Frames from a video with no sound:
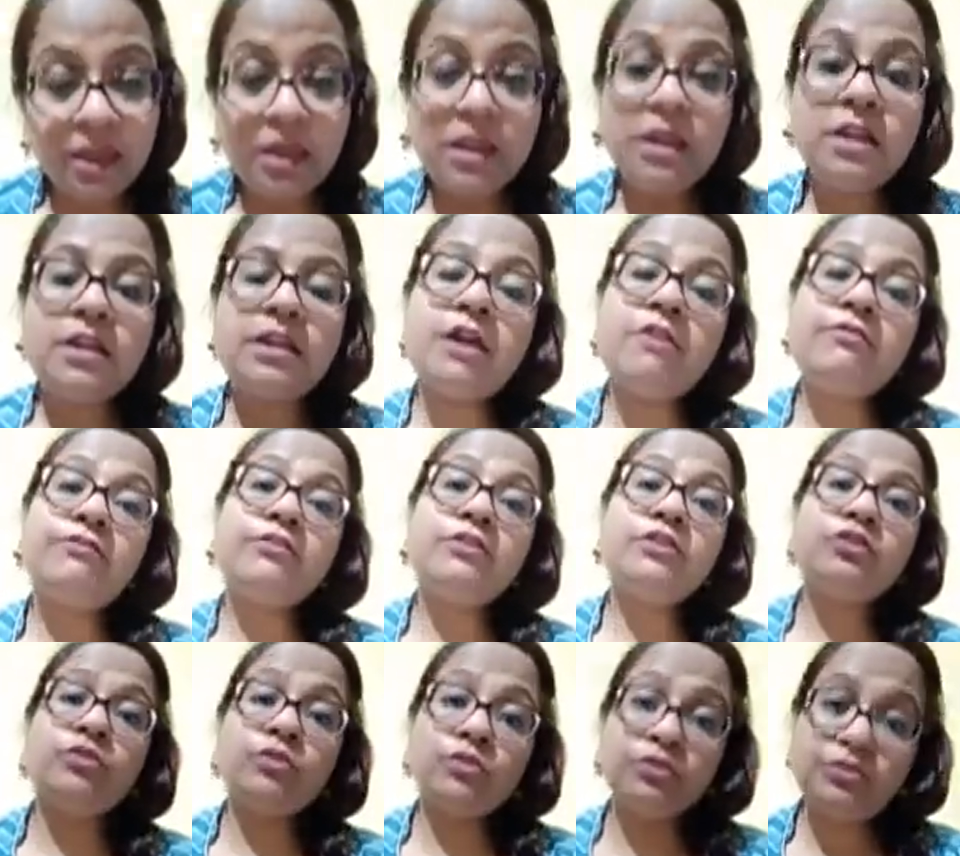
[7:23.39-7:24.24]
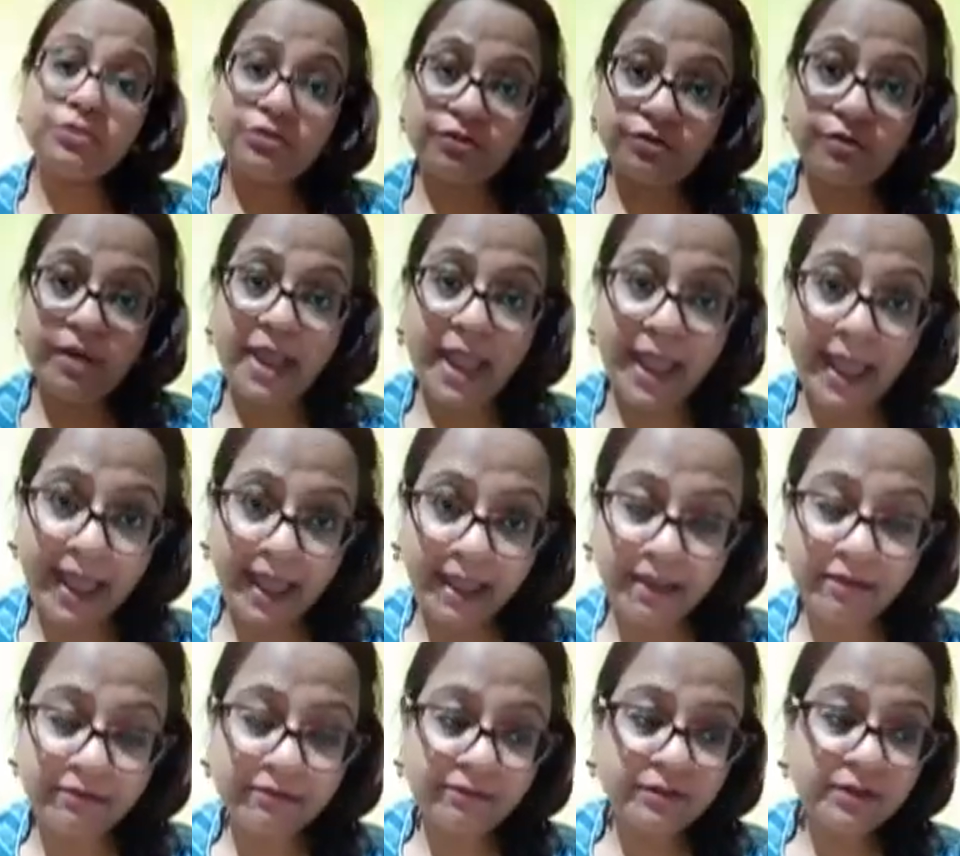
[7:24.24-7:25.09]
Now for those who
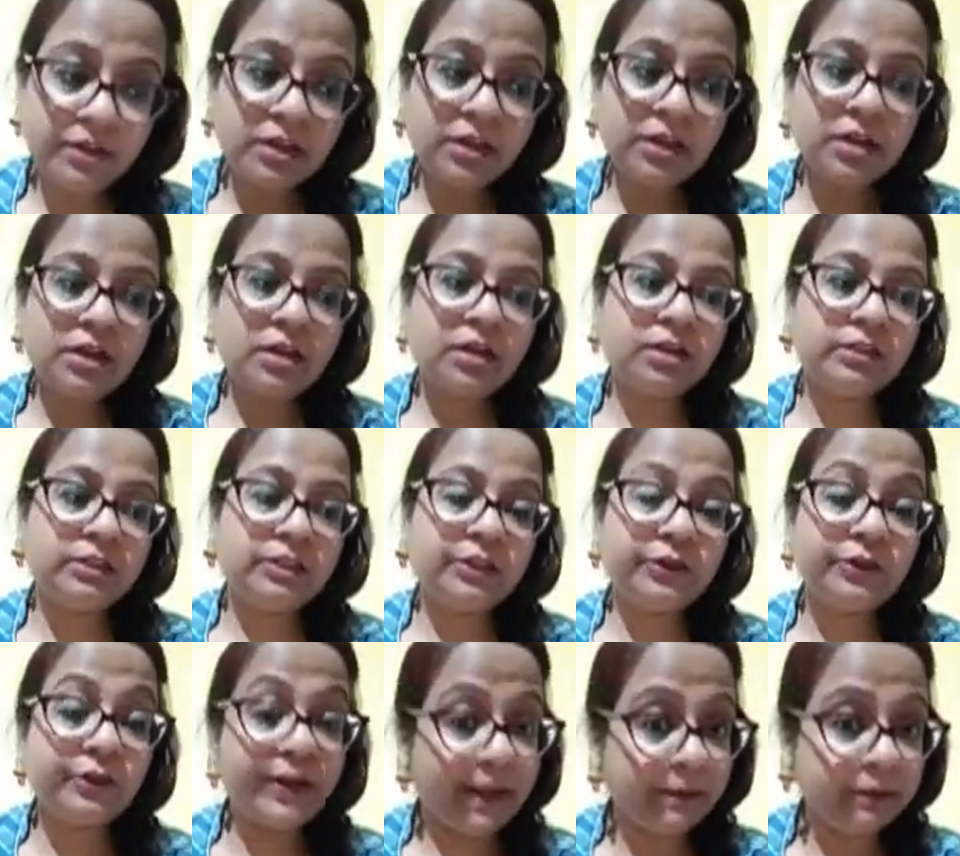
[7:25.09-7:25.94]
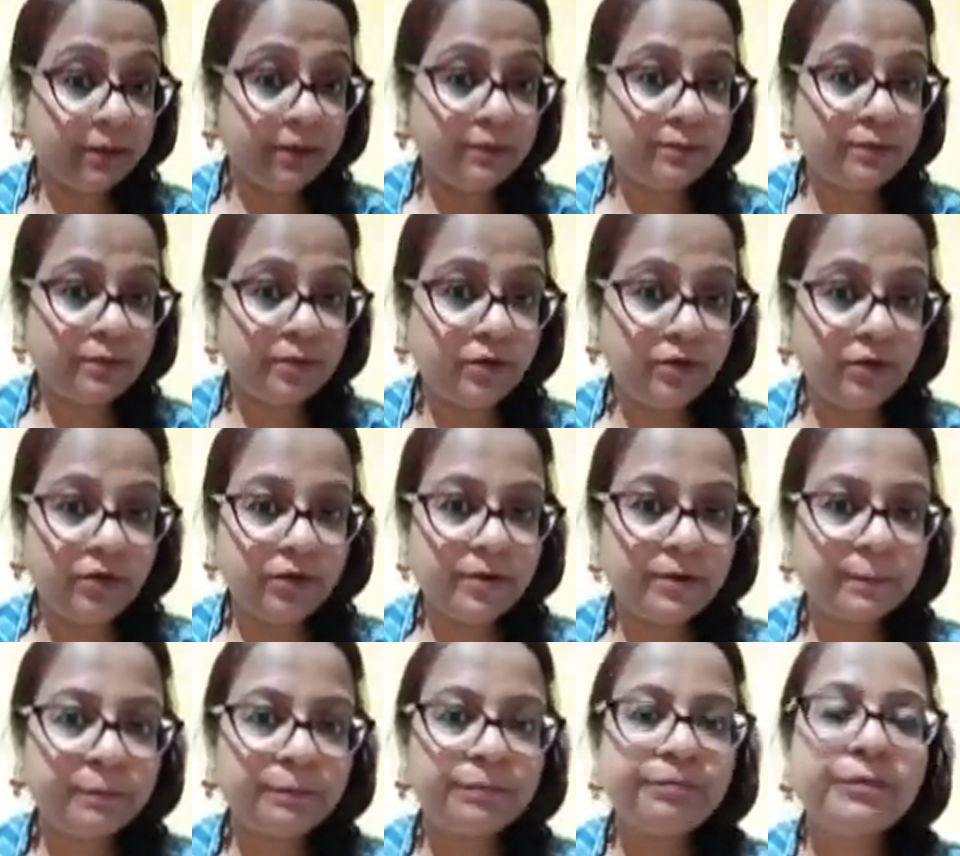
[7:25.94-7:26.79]
have the grammar book,
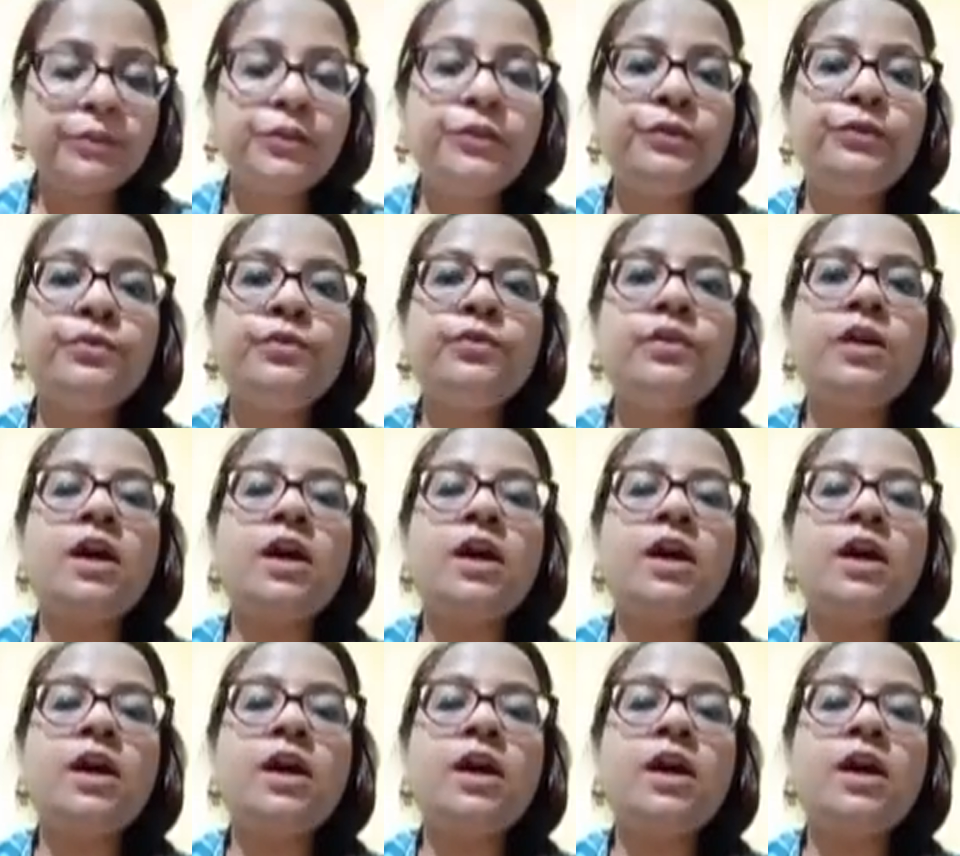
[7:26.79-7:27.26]
you